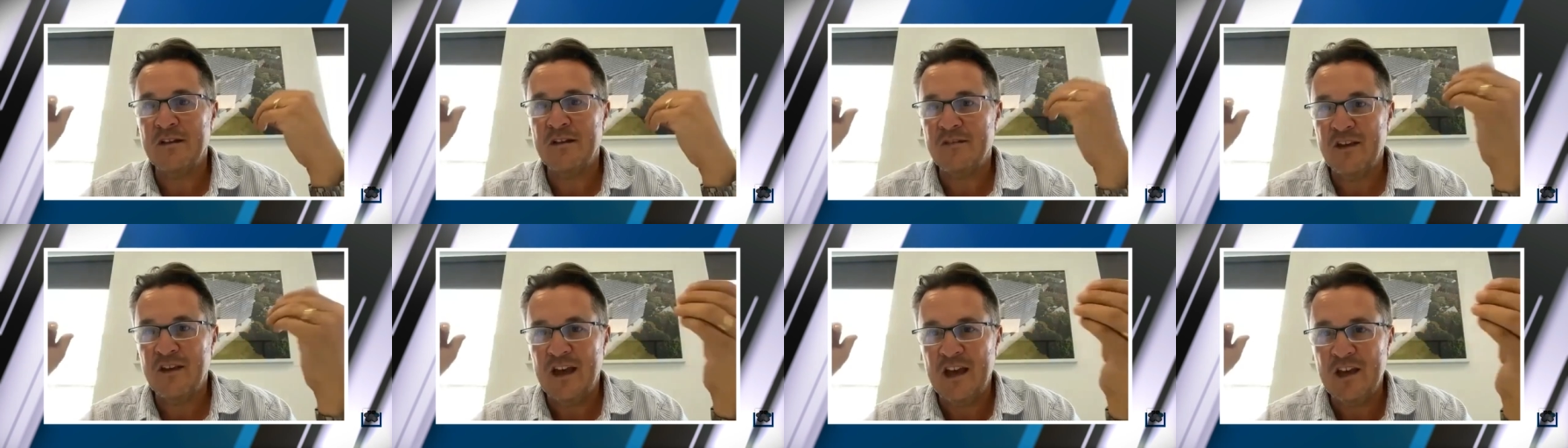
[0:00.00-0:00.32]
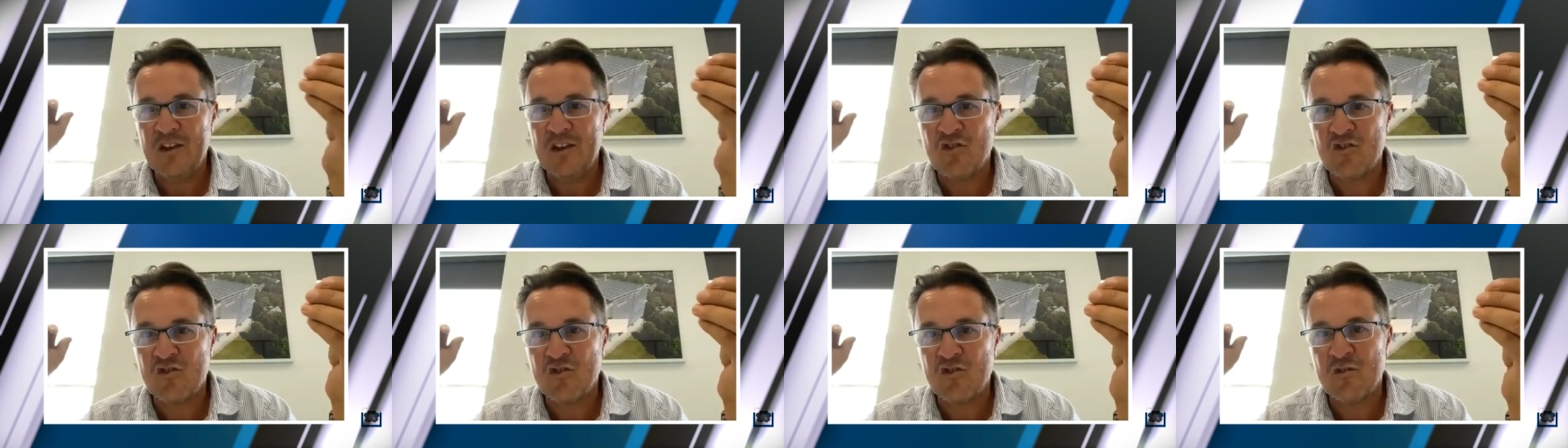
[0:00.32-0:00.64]
its
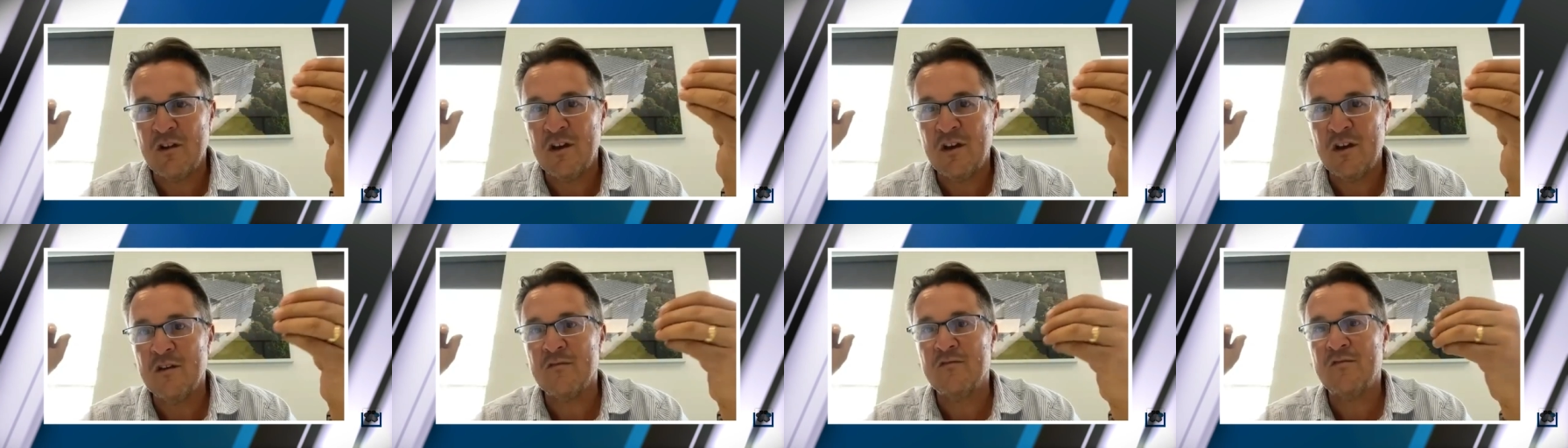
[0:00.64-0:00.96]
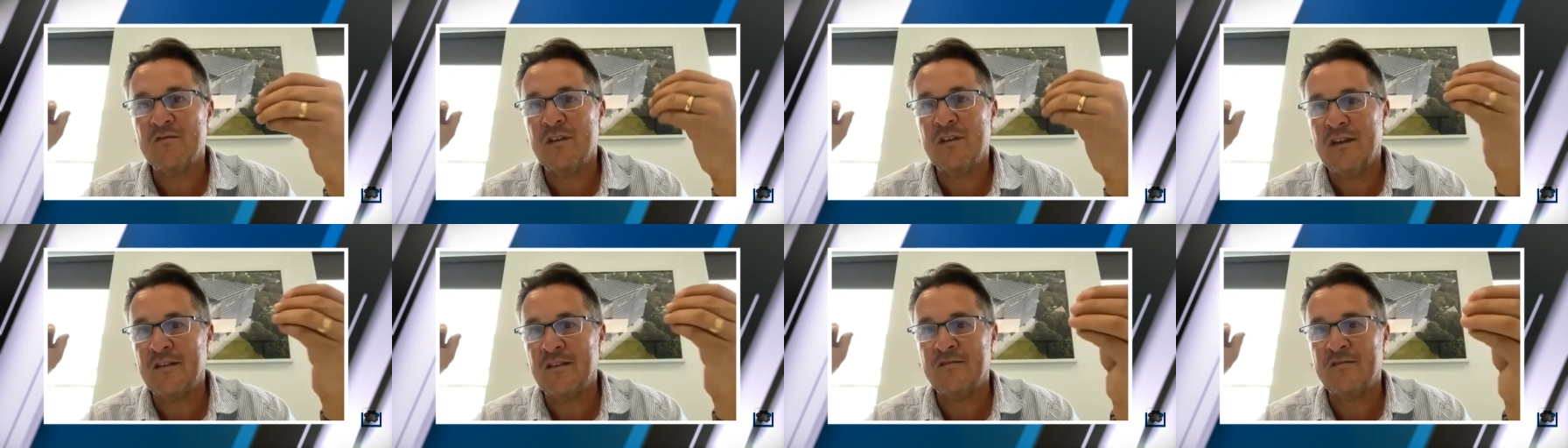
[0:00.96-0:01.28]
history
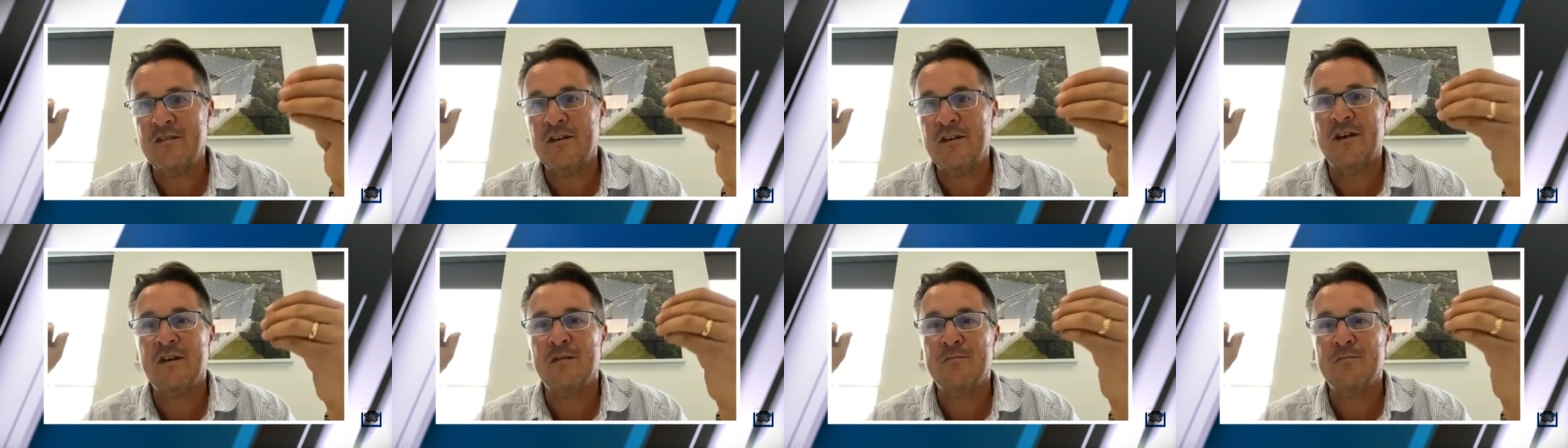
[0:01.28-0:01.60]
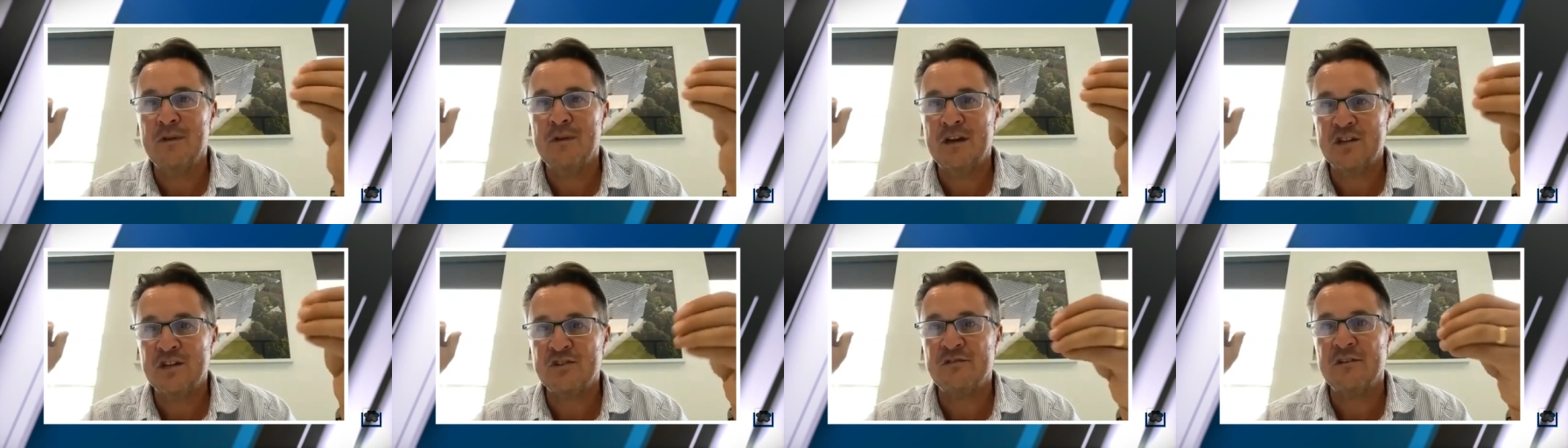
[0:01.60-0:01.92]
of testing
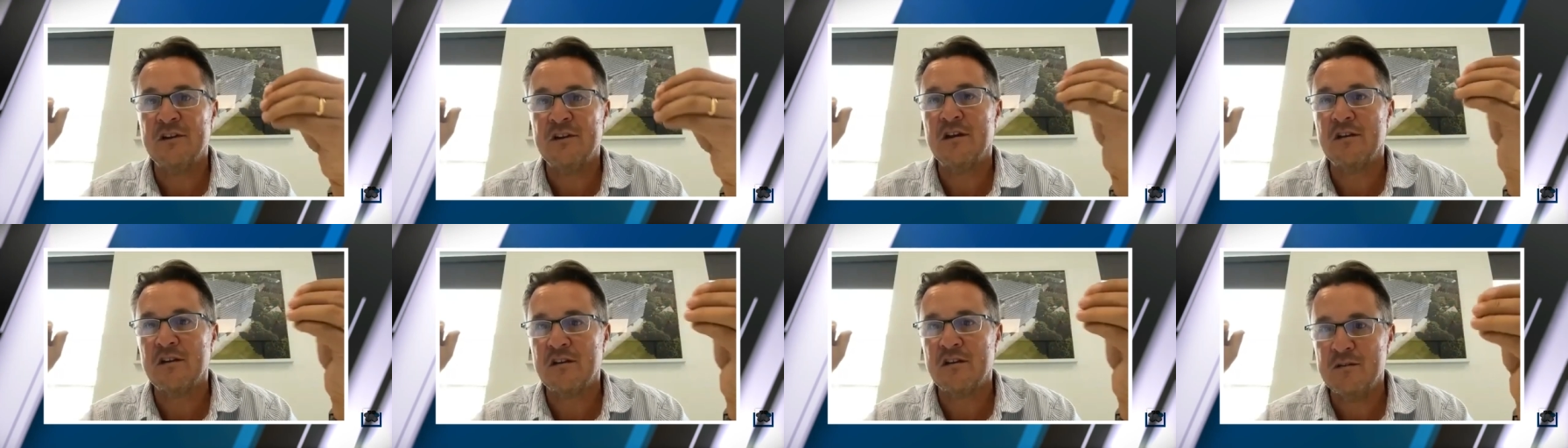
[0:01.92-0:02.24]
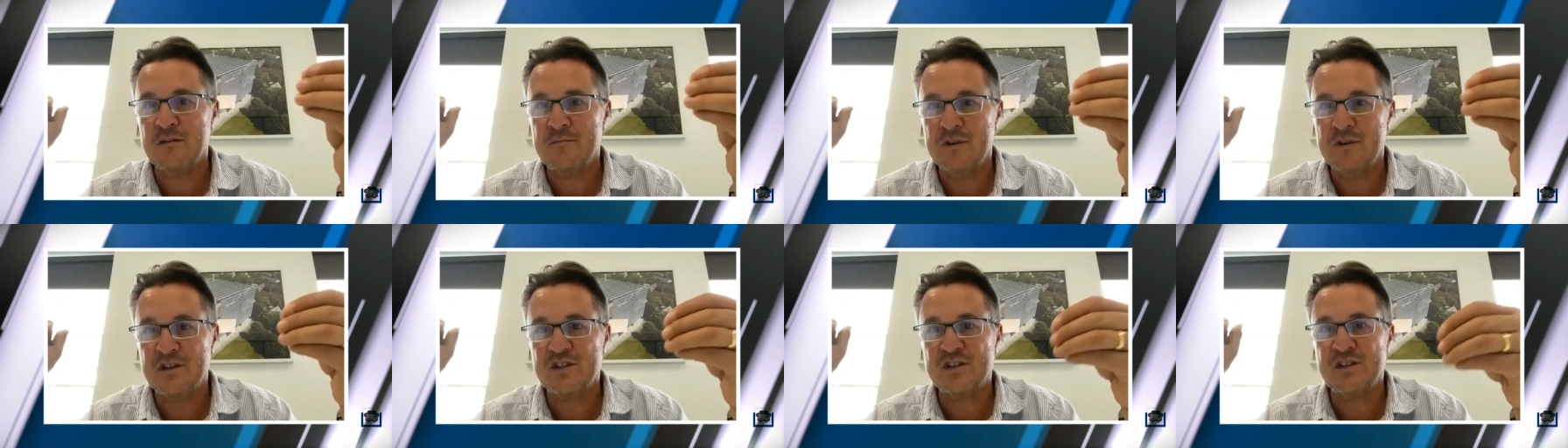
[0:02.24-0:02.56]
and measuring and
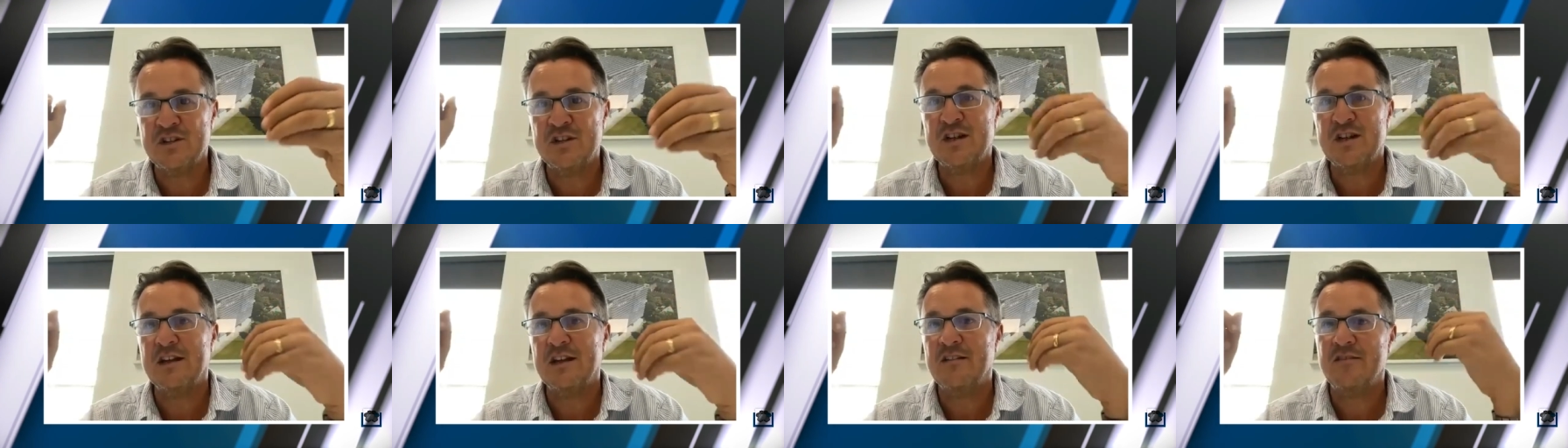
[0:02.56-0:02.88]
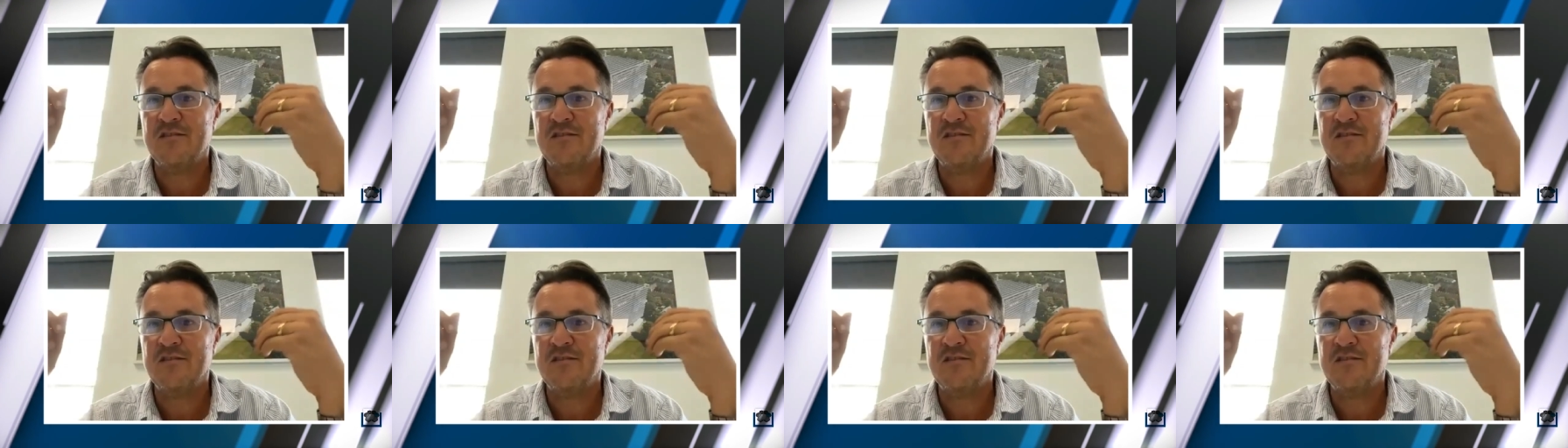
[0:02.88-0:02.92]
commissioning,